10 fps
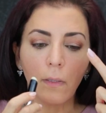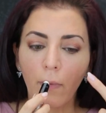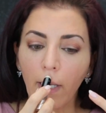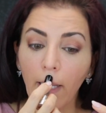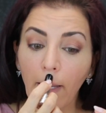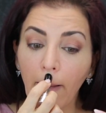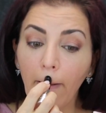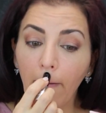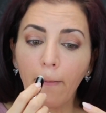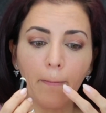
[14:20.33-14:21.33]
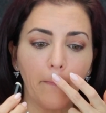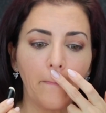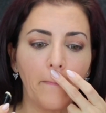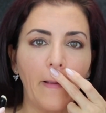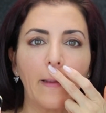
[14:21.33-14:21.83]
right here.
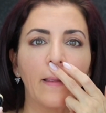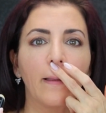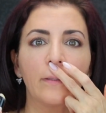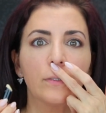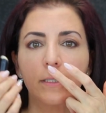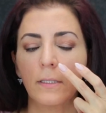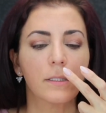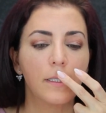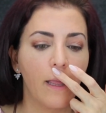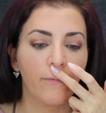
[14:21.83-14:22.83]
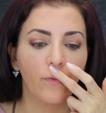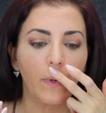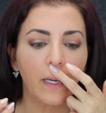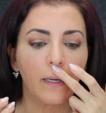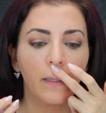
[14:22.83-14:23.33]
Heck, use this
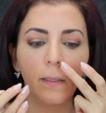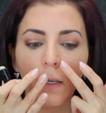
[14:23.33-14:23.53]
everywhere.